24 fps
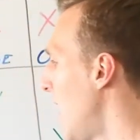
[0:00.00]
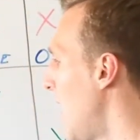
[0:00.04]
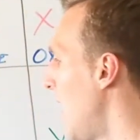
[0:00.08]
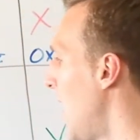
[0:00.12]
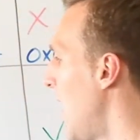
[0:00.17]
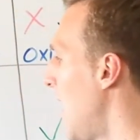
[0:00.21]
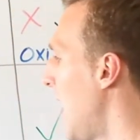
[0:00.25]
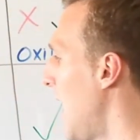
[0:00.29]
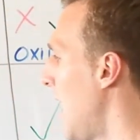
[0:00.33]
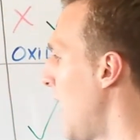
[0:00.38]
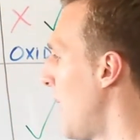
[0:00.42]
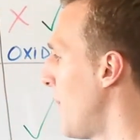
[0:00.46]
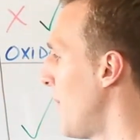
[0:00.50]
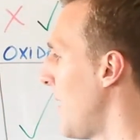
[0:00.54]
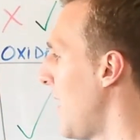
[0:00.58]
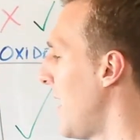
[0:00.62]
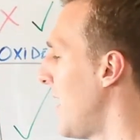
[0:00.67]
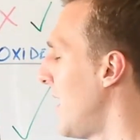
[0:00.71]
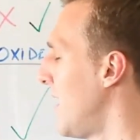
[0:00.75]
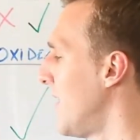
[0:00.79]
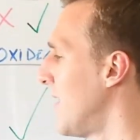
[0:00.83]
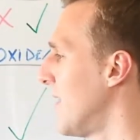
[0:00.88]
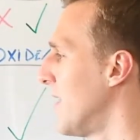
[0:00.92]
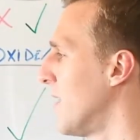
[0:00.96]

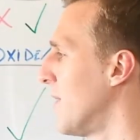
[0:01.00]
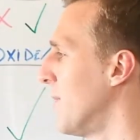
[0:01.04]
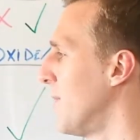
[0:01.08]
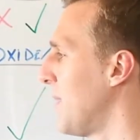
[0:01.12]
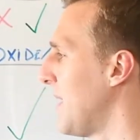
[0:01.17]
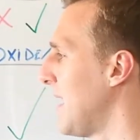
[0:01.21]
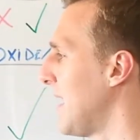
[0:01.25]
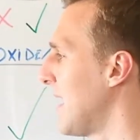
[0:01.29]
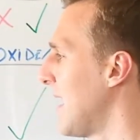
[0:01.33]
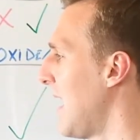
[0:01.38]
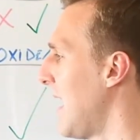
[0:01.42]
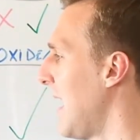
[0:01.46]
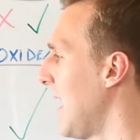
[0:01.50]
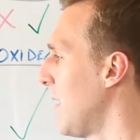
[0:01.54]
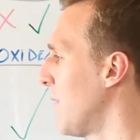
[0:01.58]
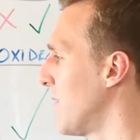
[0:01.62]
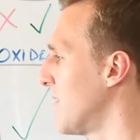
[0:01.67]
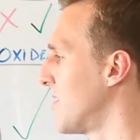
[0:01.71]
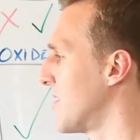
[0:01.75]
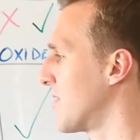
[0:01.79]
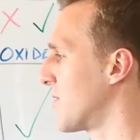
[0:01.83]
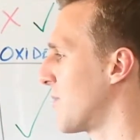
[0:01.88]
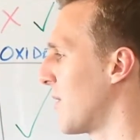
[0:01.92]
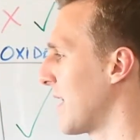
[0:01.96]
And the B9
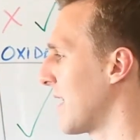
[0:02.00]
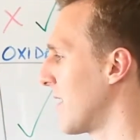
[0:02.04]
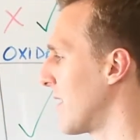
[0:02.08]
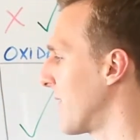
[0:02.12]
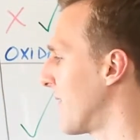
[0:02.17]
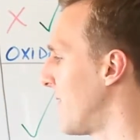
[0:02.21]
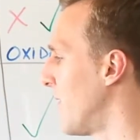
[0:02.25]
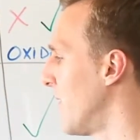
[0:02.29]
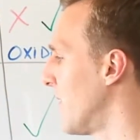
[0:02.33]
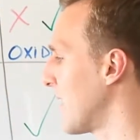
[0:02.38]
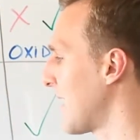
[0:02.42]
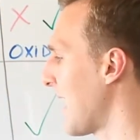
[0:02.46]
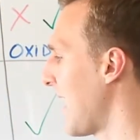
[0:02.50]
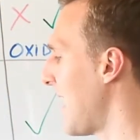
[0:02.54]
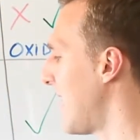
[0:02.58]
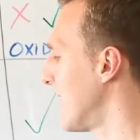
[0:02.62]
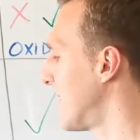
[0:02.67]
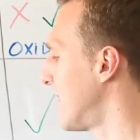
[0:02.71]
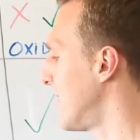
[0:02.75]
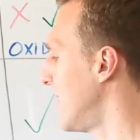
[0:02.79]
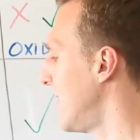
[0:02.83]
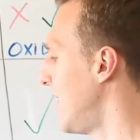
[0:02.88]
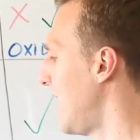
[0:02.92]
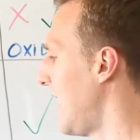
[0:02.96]
was just regular folic
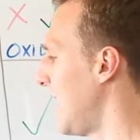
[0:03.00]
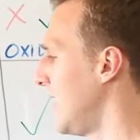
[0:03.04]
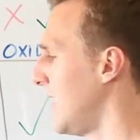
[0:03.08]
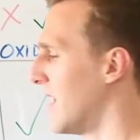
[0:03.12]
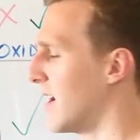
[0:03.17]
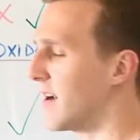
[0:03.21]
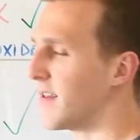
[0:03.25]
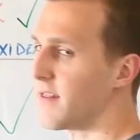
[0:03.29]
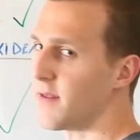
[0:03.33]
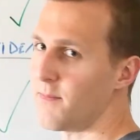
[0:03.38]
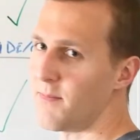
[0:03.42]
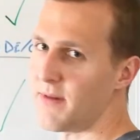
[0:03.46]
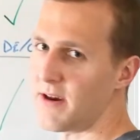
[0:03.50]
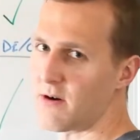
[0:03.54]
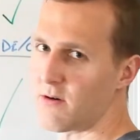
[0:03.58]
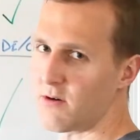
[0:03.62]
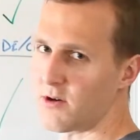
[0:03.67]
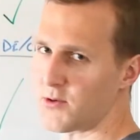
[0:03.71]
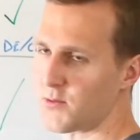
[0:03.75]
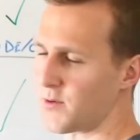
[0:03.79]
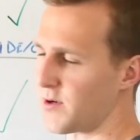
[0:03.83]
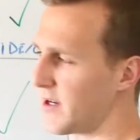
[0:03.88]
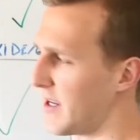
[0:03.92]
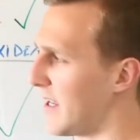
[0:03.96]
acid, and none of the
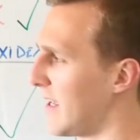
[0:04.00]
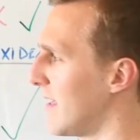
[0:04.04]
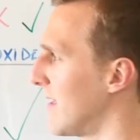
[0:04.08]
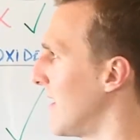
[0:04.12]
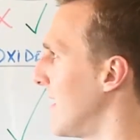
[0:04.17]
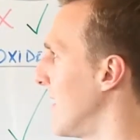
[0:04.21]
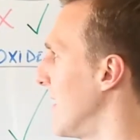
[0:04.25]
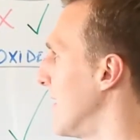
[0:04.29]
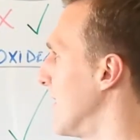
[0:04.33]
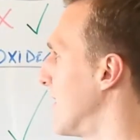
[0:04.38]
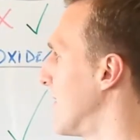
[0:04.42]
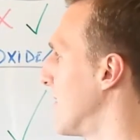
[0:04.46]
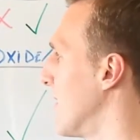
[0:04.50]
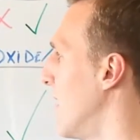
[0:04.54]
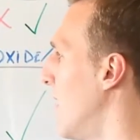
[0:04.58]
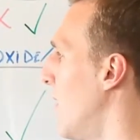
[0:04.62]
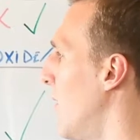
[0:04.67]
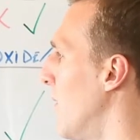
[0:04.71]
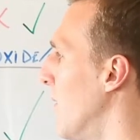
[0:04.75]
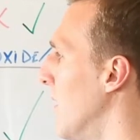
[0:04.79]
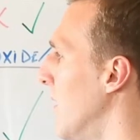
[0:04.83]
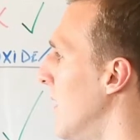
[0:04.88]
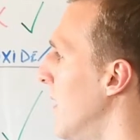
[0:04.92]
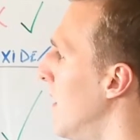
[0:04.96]
minerals were chelated.
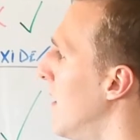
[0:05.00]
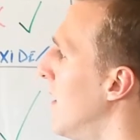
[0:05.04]
So